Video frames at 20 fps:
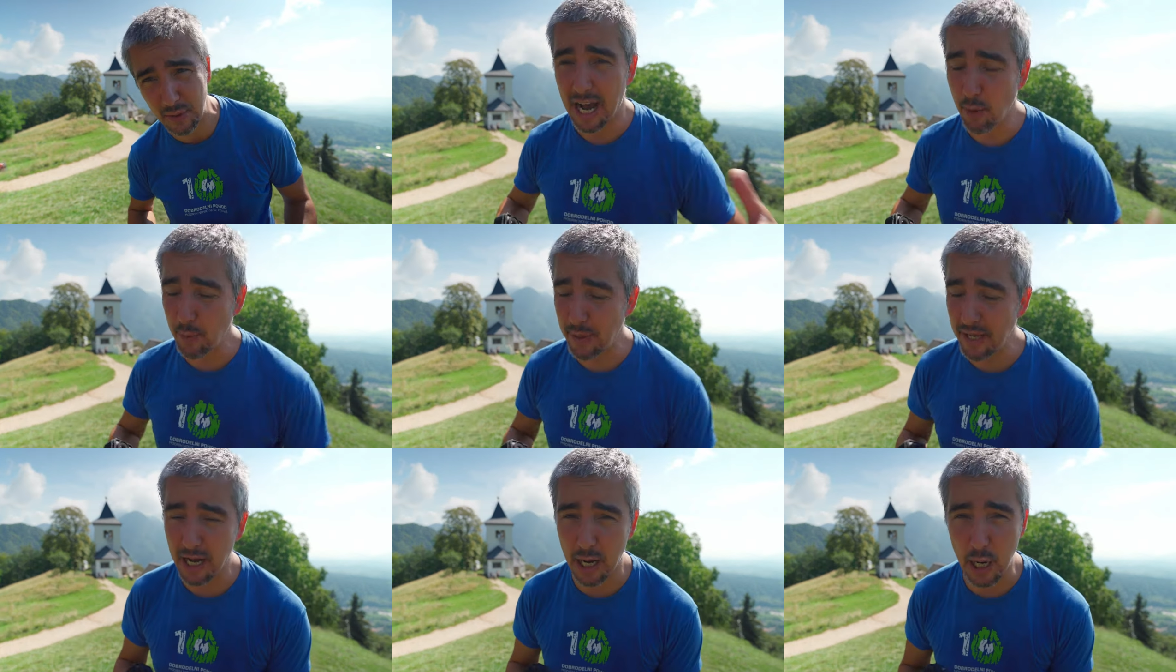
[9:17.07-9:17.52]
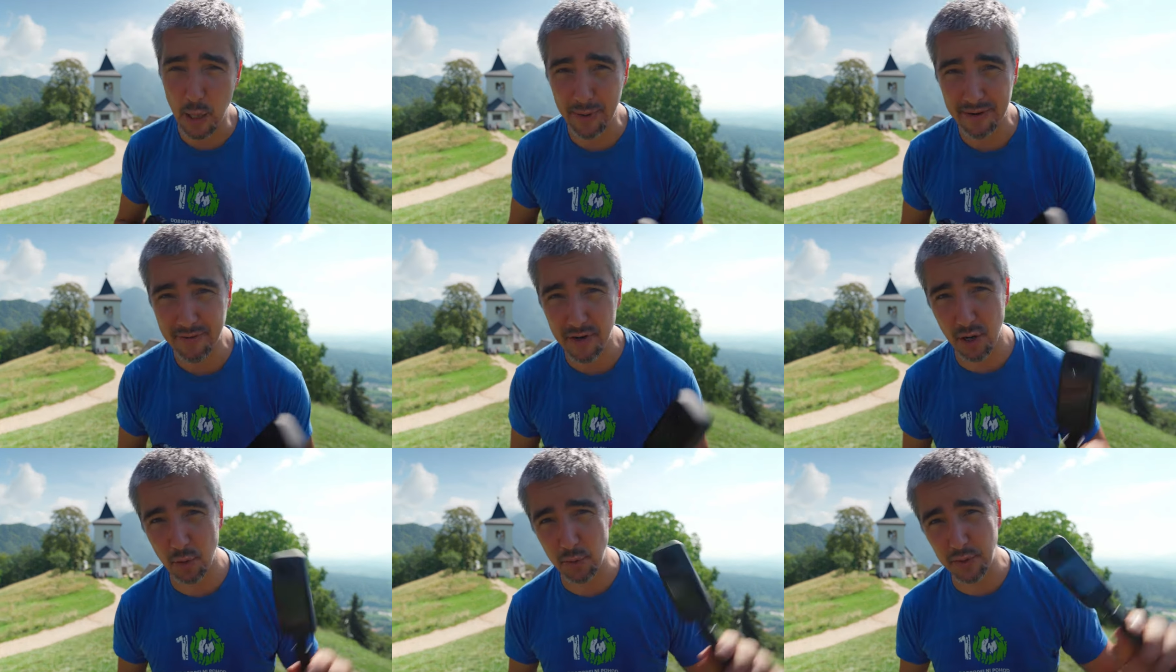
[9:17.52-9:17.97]
I will,
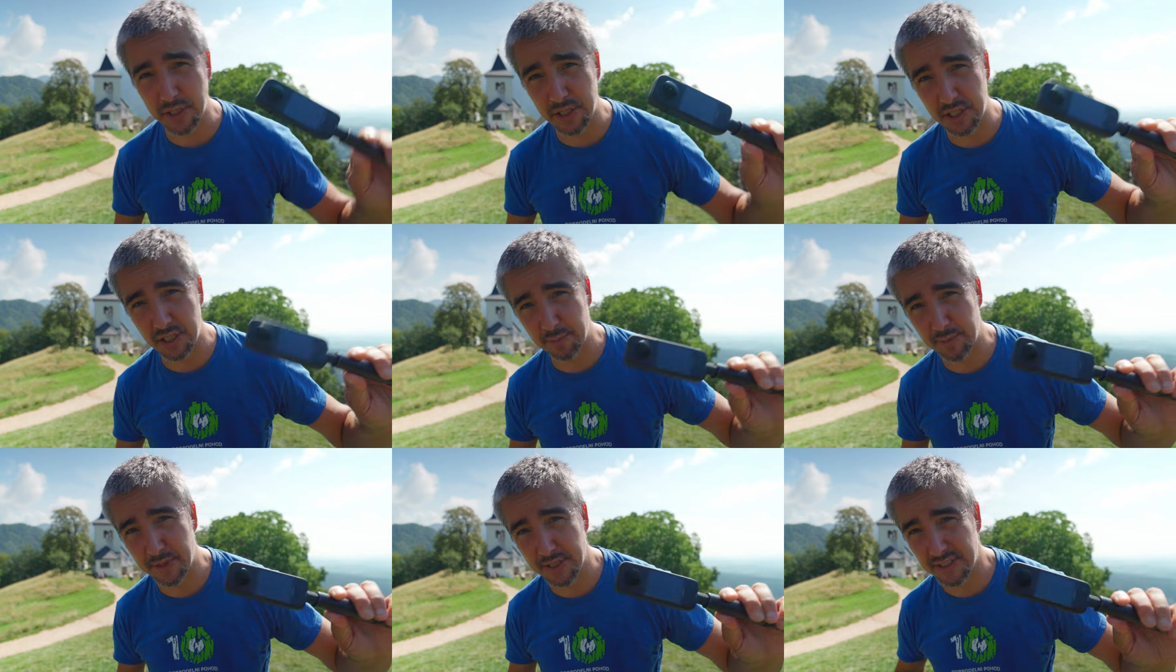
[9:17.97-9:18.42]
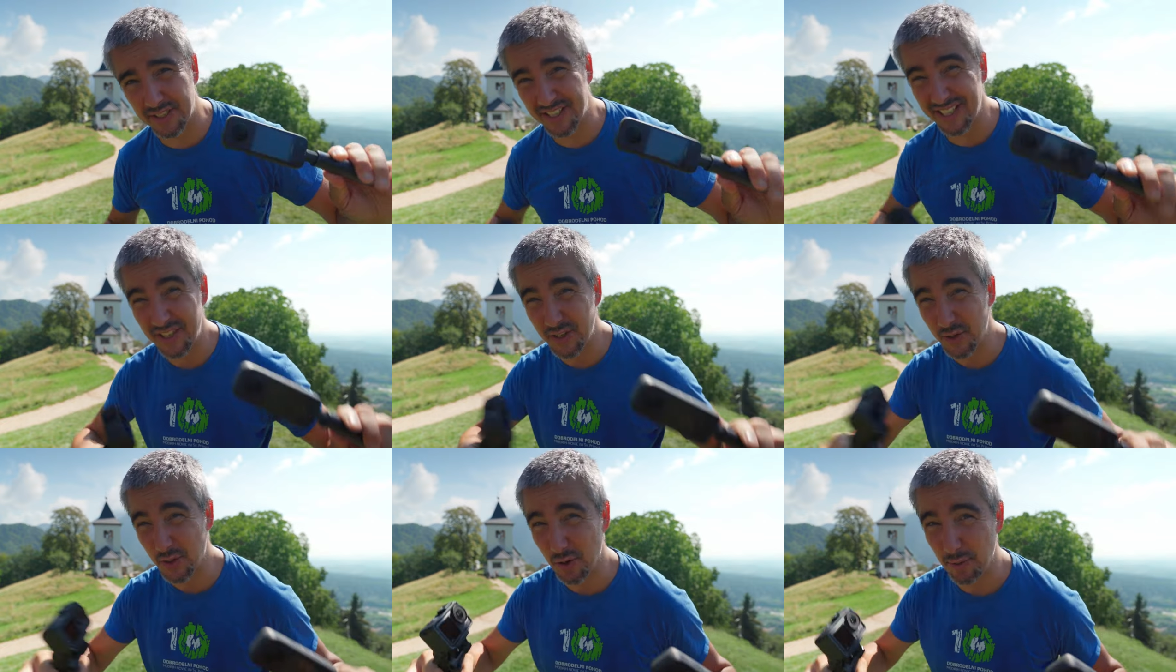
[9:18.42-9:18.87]
however, only ship this
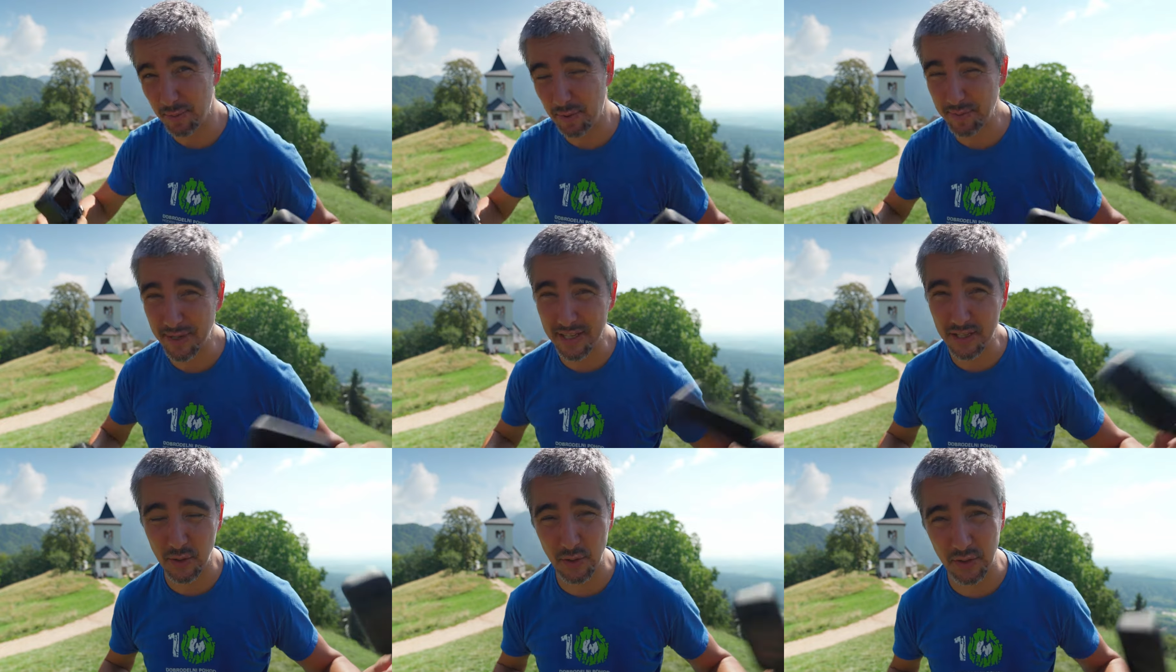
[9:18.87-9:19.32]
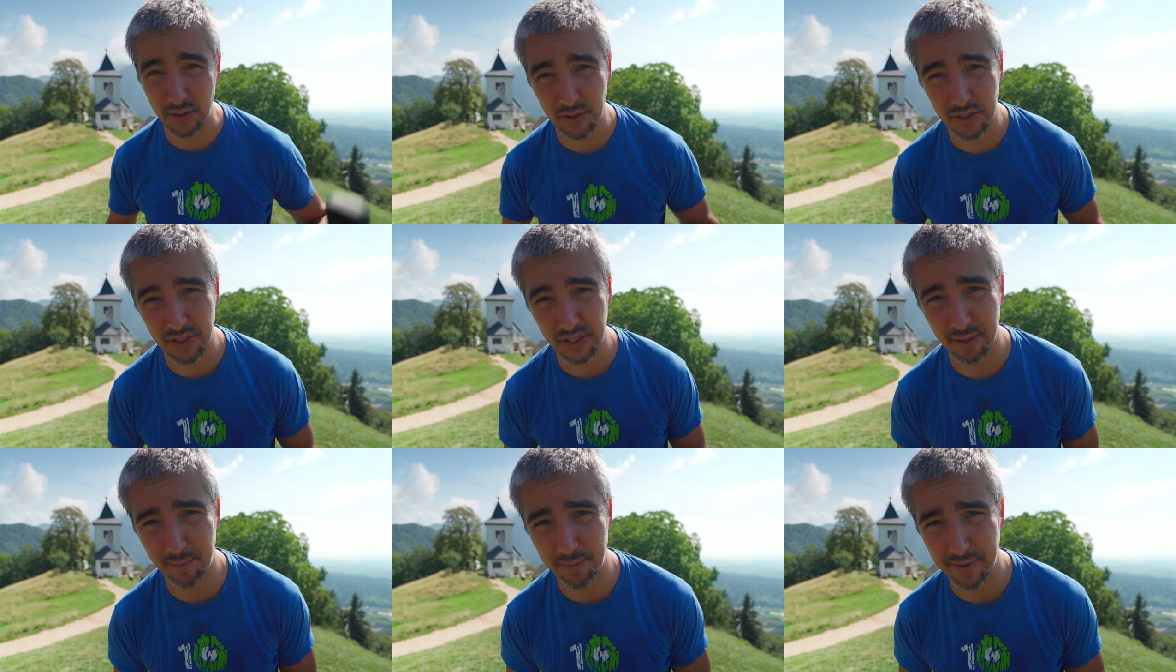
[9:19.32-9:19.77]
in Europe. I'm not going to
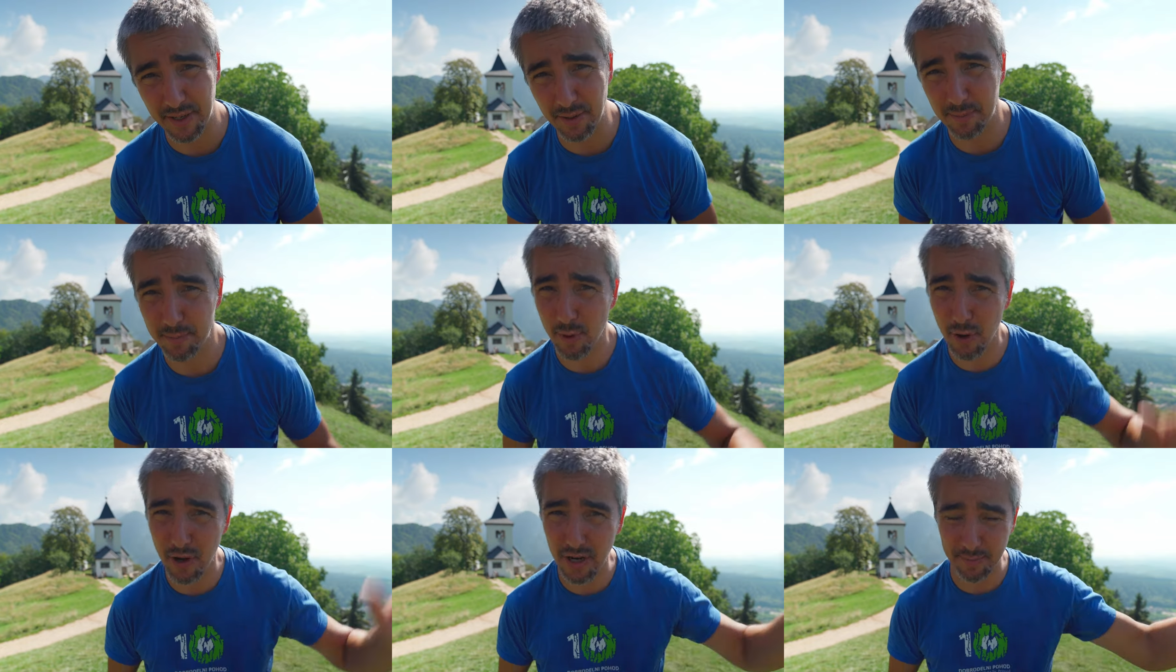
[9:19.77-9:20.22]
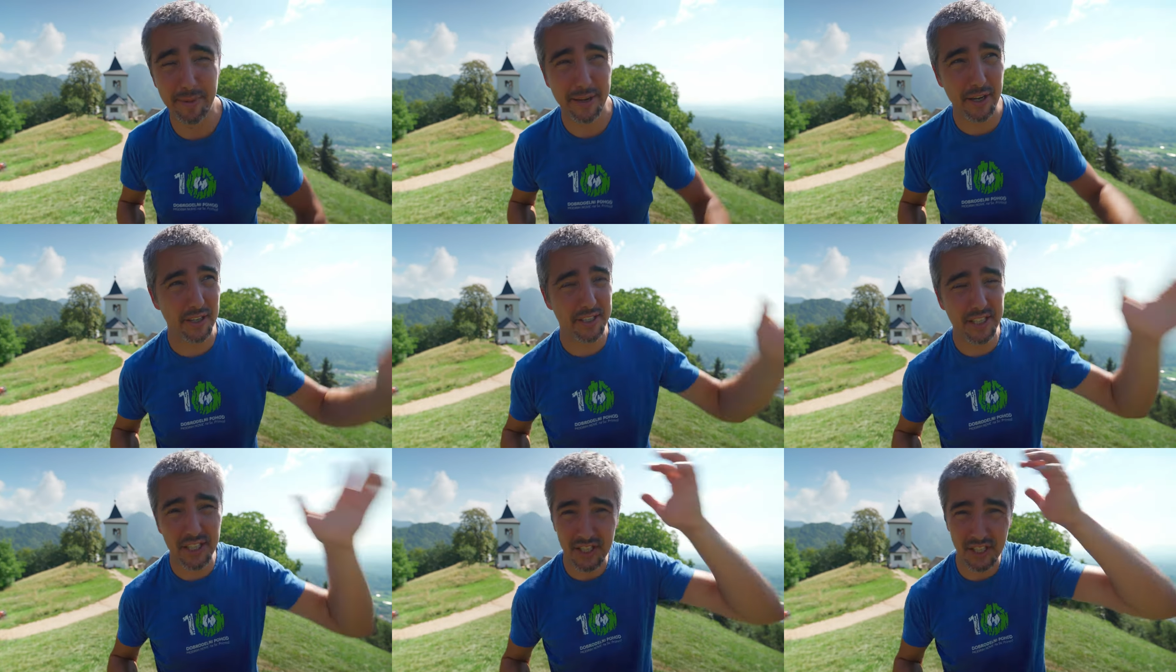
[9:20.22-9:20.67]
ship it abroad
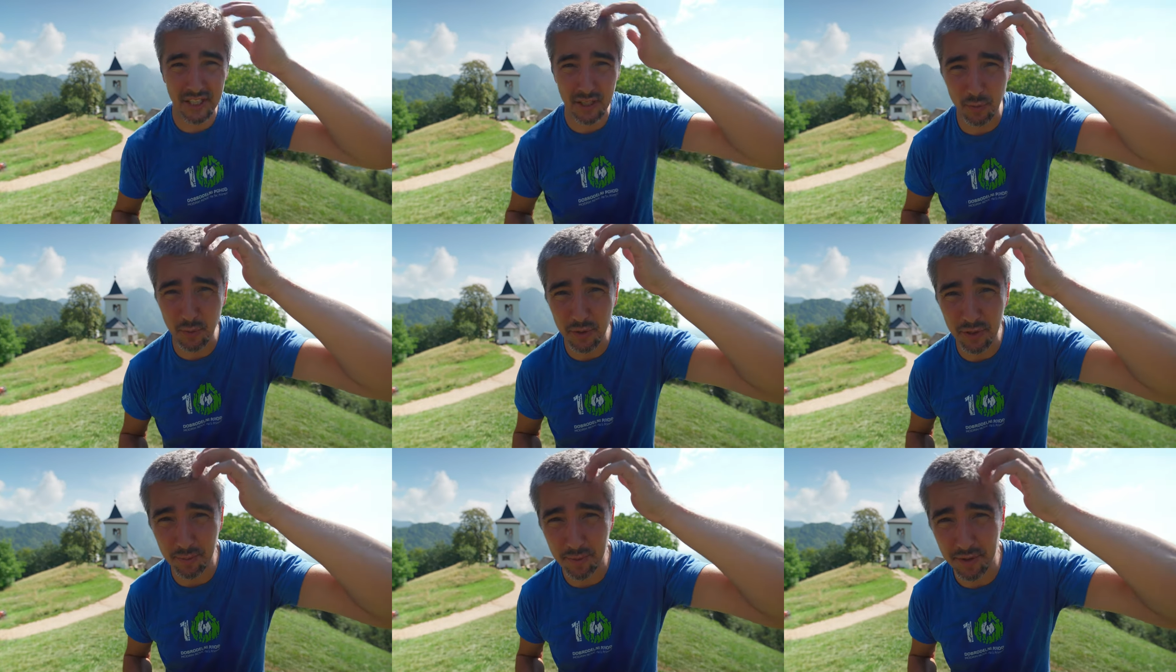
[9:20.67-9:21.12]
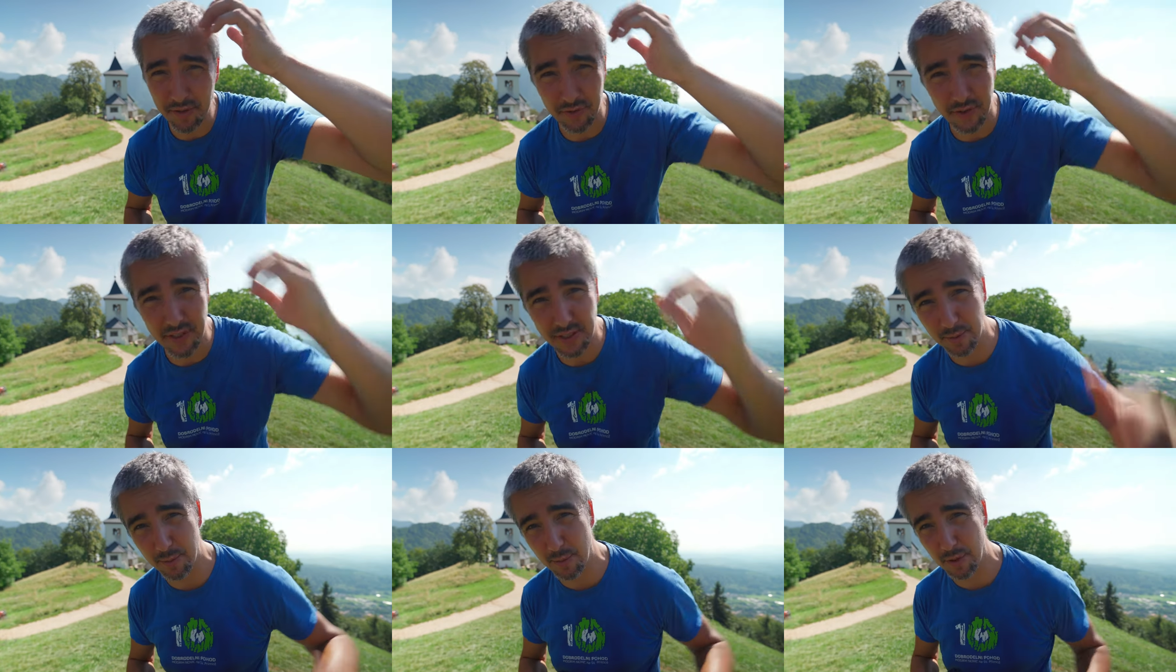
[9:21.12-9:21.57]
because it just wouldn't be
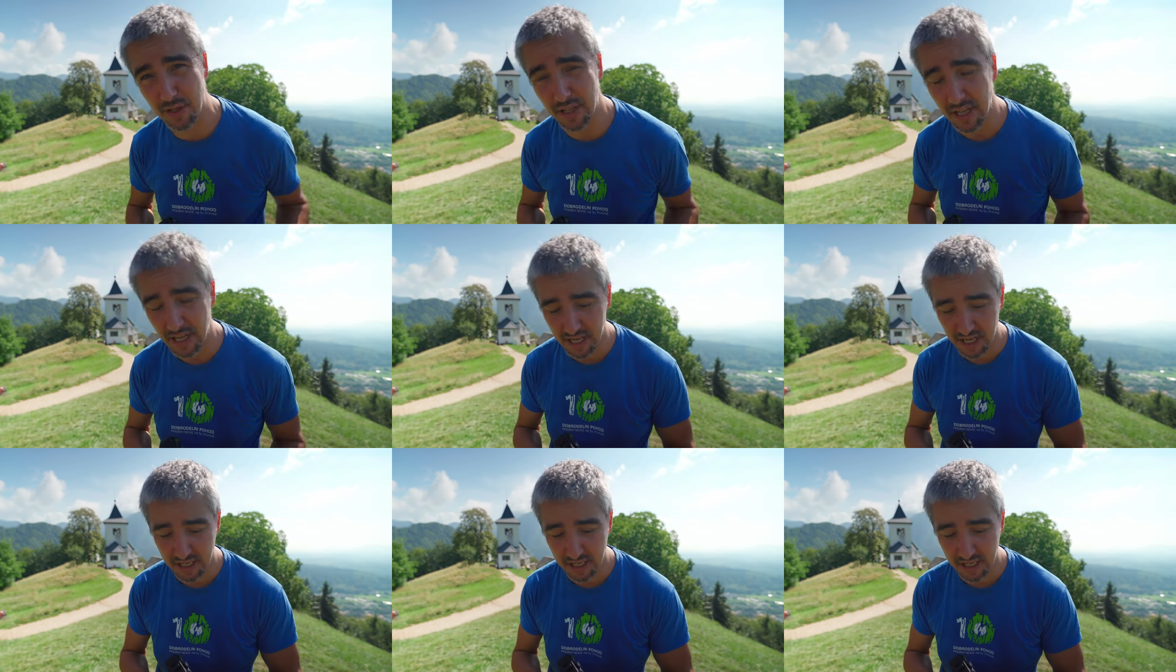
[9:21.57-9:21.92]
feasible.